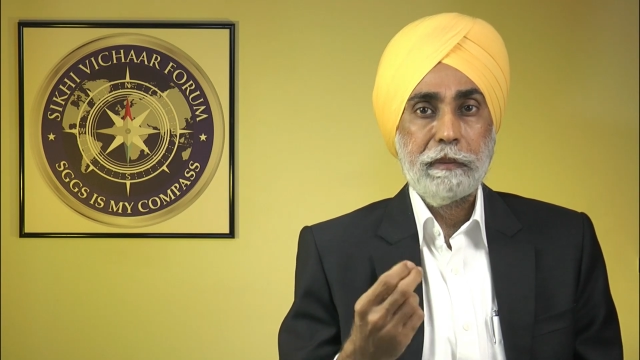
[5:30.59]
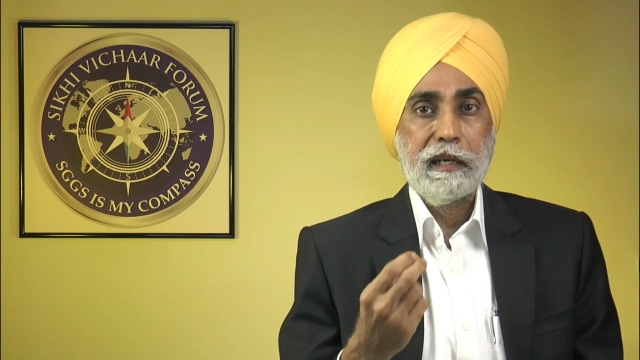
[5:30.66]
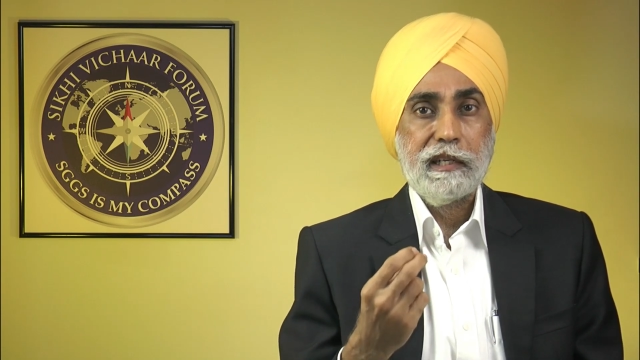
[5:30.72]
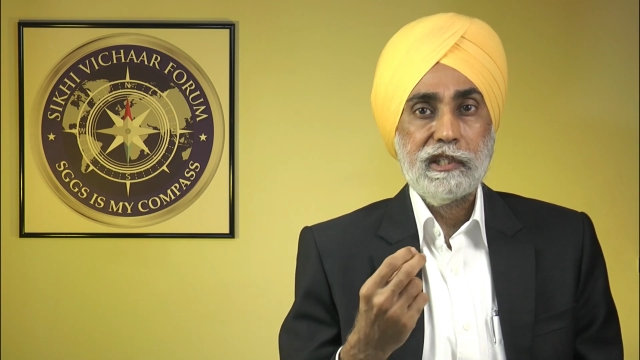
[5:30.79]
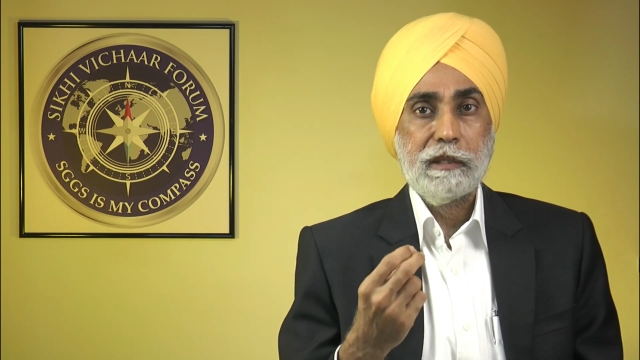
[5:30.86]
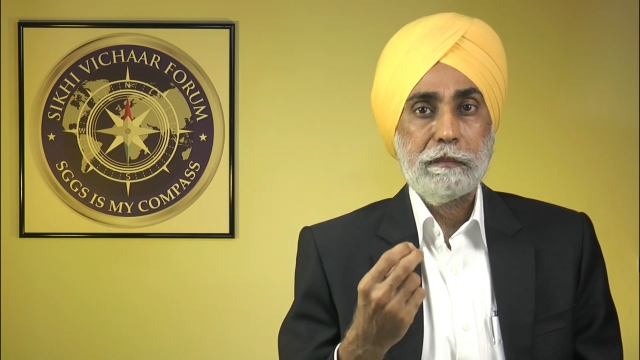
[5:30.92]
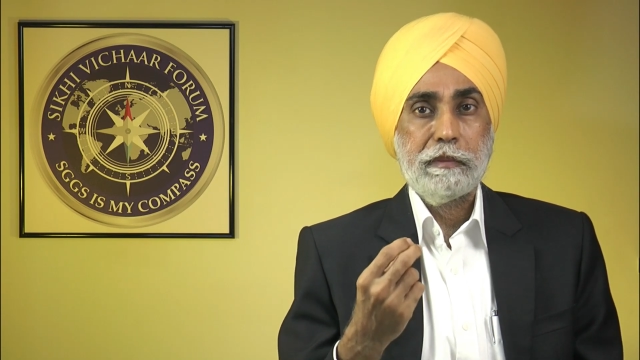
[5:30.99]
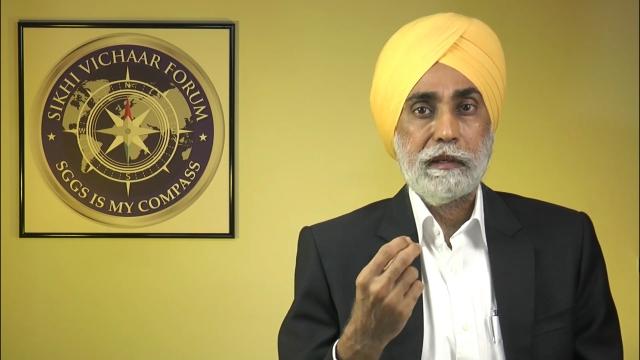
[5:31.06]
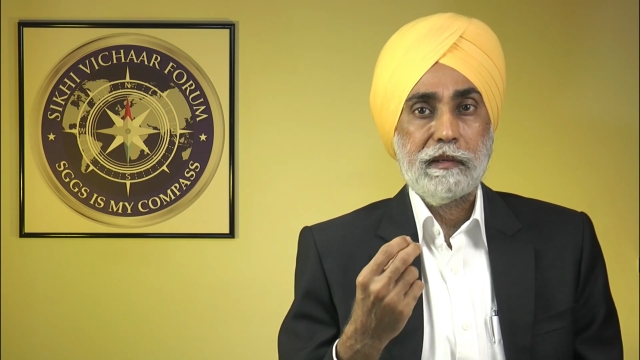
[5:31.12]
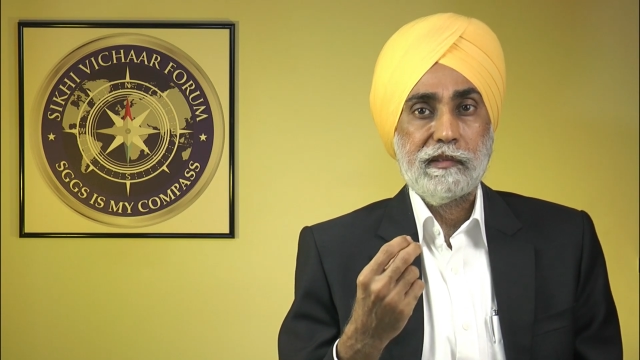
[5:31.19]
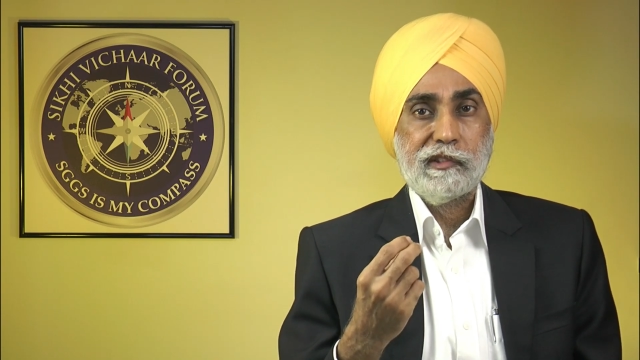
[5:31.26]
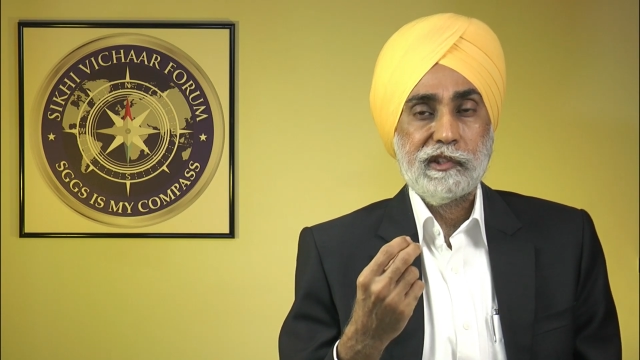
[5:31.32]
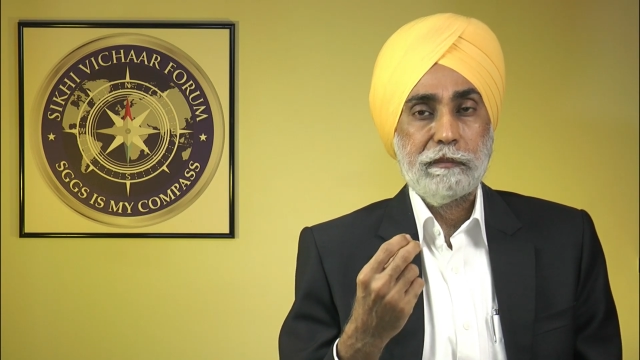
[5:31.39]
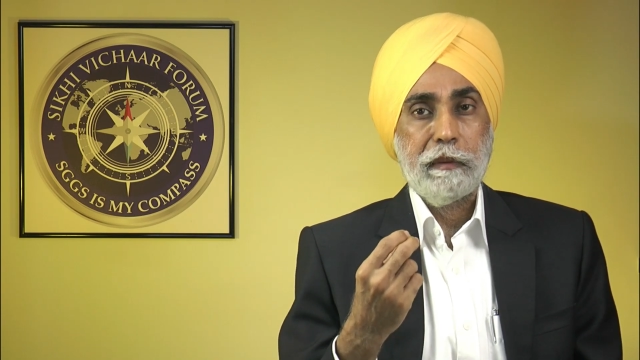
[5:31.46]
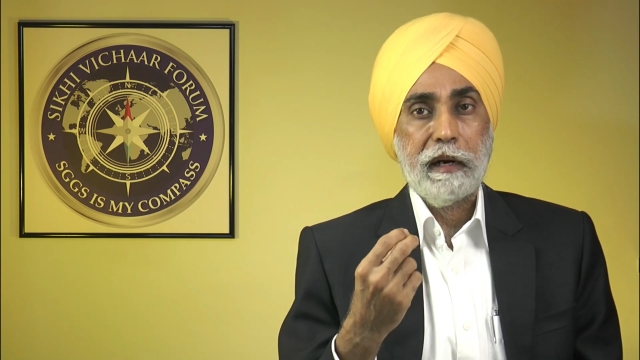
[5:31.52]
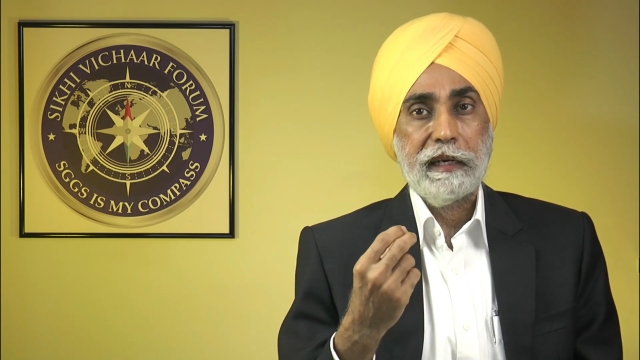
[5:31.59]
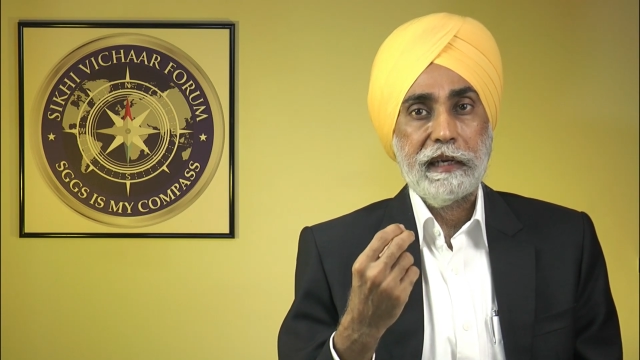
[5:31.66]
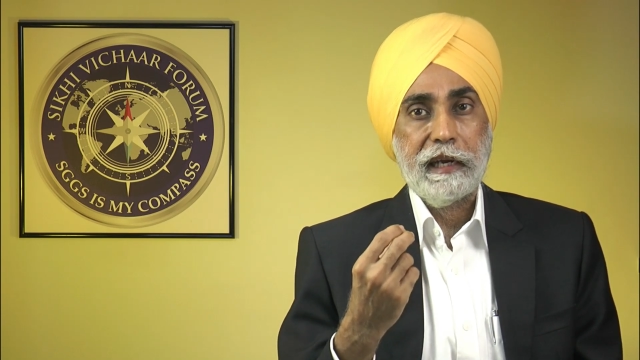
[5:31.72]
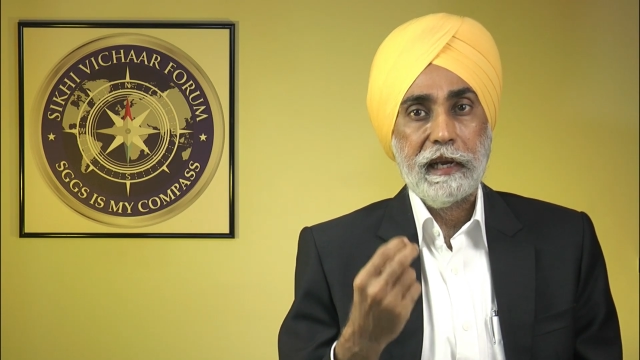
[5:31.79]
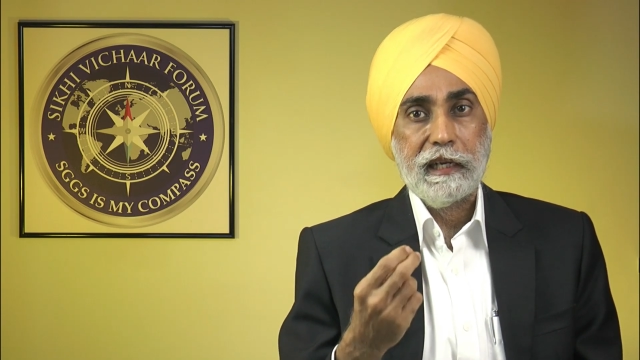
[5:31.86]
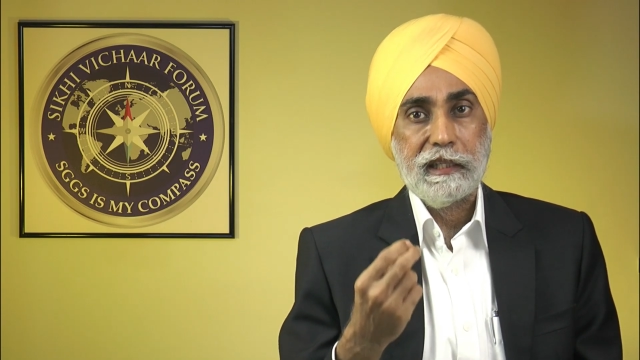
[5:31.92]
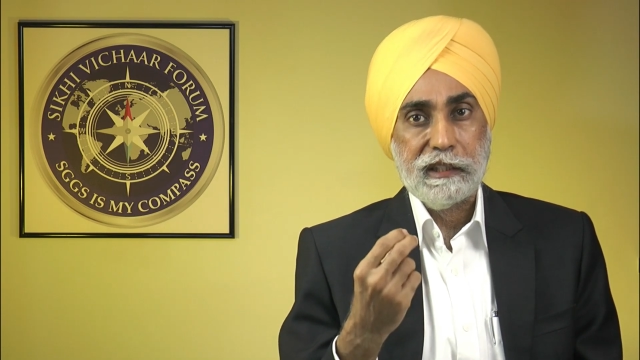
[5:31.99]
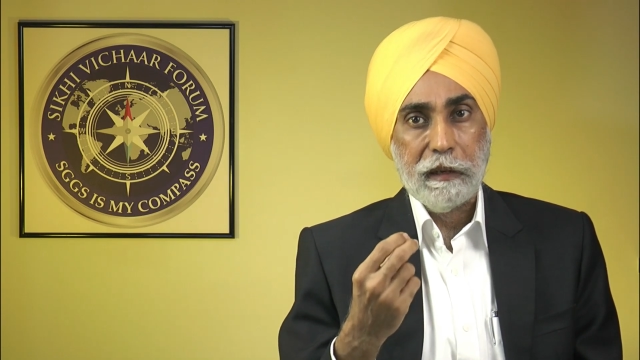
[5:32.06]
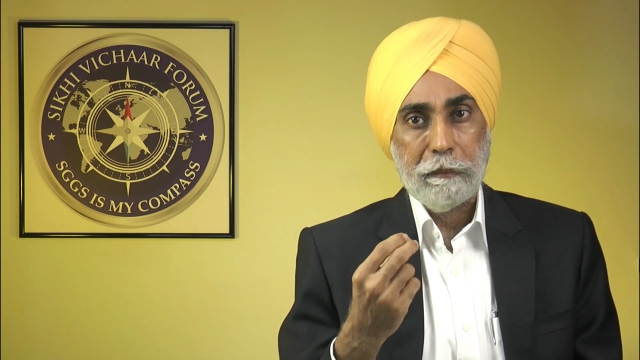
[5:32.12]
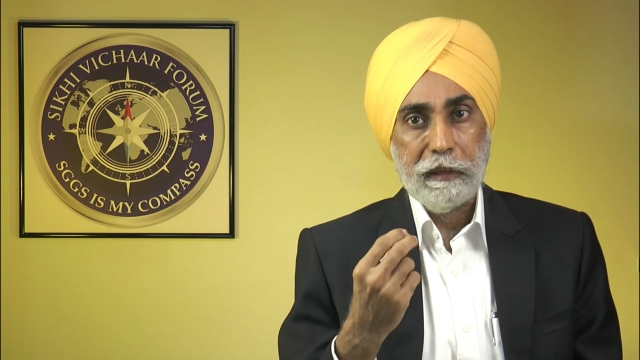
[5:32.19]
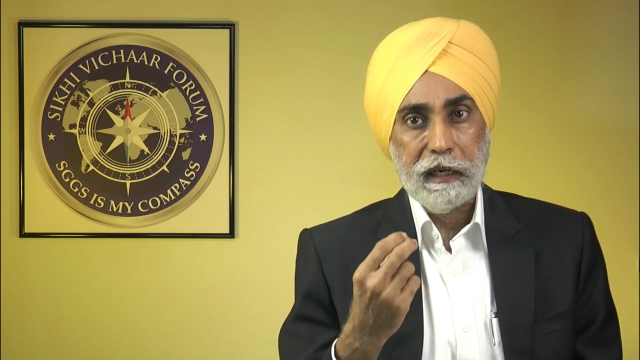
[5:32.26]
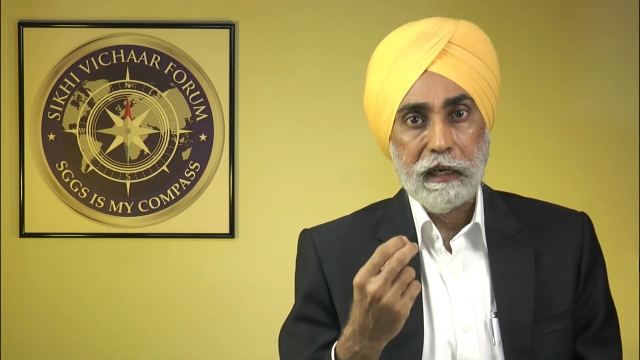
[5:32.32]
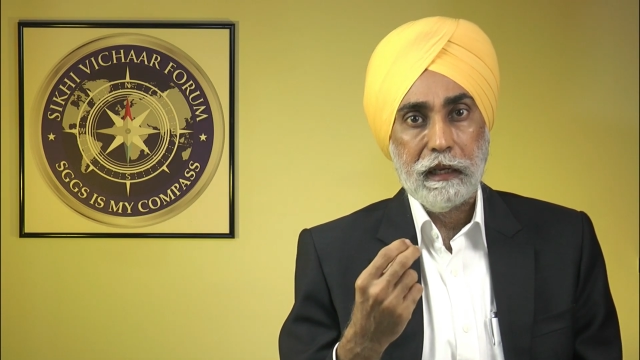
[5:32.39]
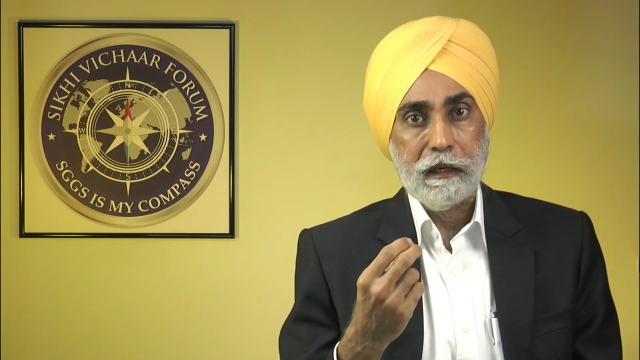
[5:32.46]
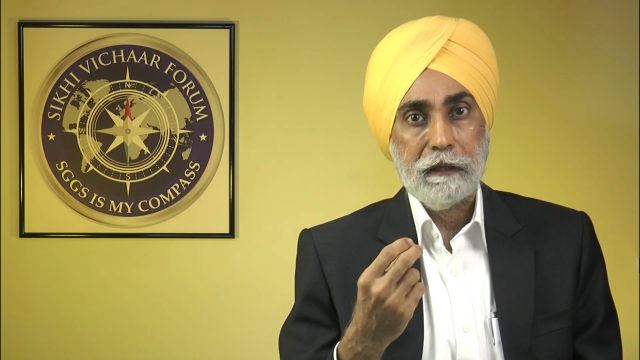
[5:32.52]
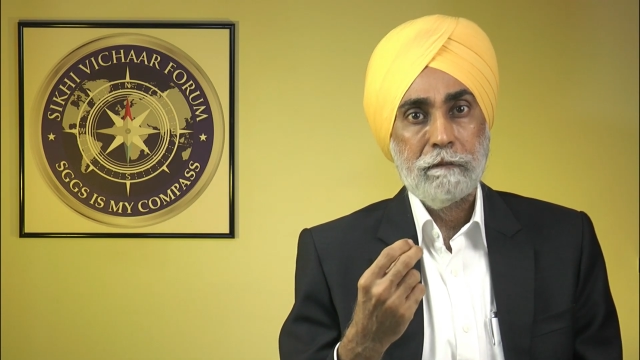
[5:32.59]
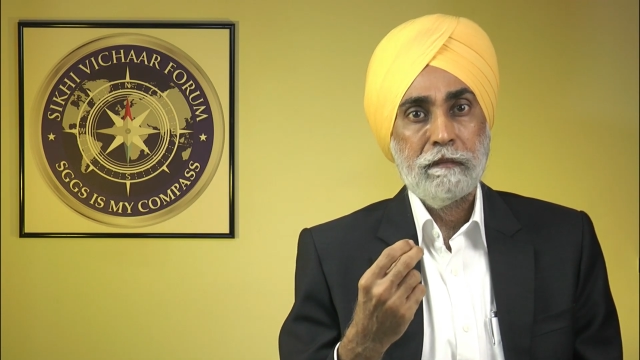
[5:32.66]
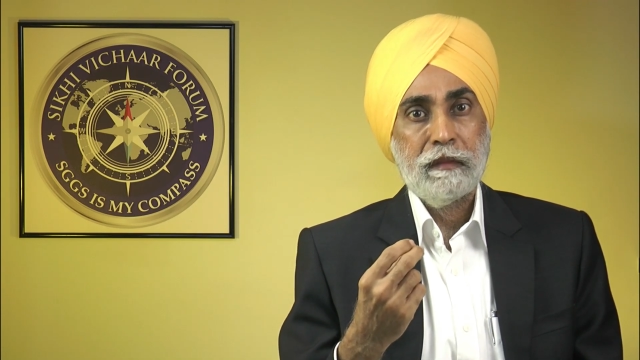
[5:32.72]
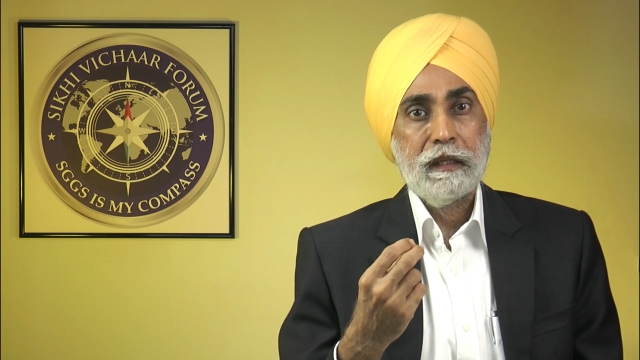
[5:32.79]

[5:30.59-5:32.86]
principles by examining